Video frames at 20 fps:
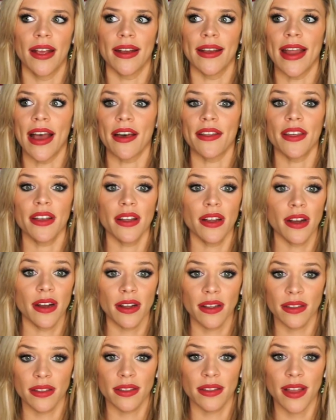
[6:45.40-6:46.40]
now that
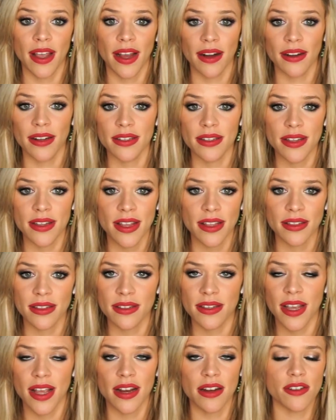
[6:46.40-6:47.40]
you're there
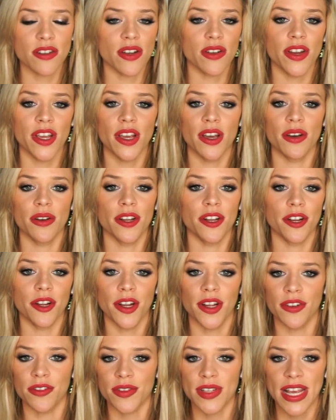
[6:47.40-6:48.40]
in San Antonio and you're
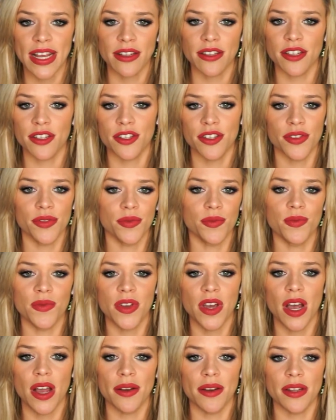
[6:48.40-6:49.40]
in Texas and you've
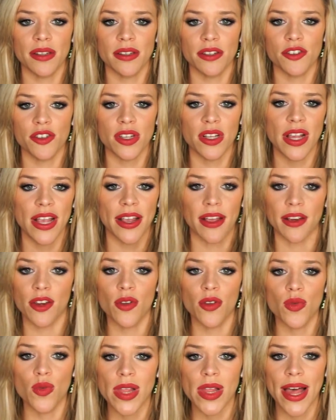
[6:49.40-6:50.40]
got essentially like a
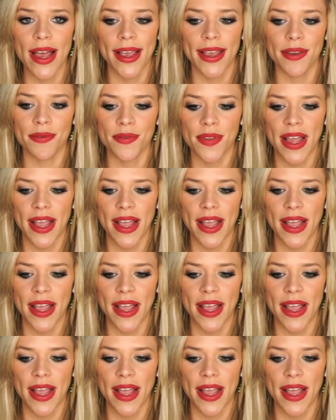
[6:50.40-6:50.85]
new life,